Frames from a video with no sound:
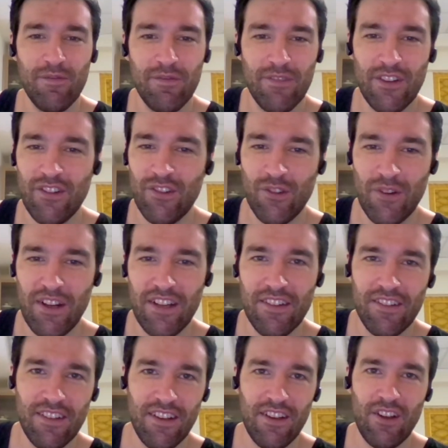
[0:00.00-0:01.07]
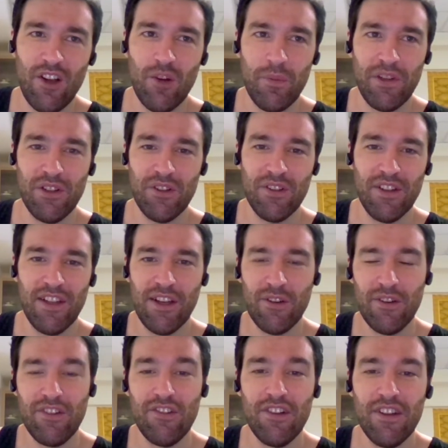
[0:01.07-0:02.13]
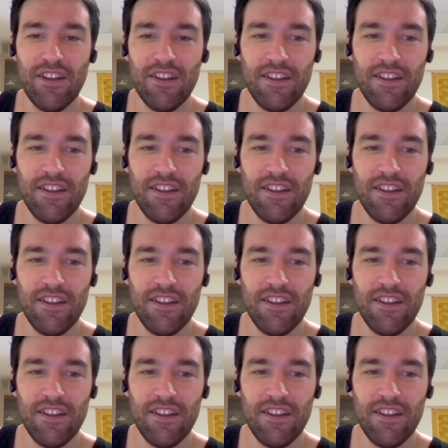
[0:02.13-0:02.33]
which is great. Helped me learn the language.